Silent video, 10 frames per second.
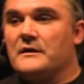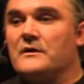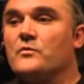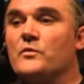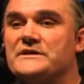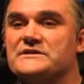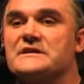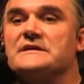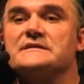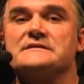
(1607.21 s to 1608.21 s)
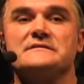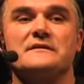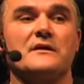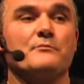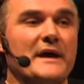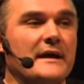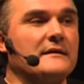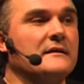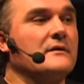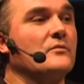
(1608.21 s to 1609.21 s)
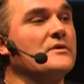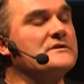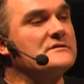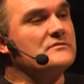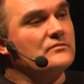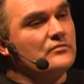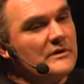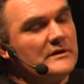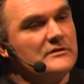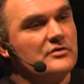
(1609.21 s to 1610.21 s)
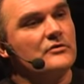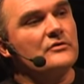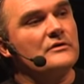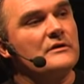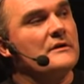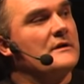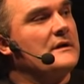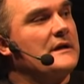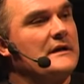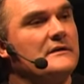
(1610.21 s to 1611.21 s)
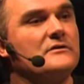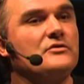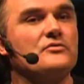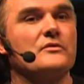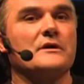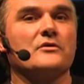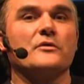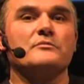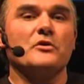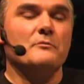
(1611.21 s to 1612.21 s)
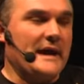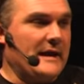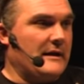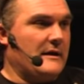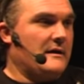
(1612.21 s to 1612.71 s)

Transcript: which is a bank which is really turned into a crypto bank.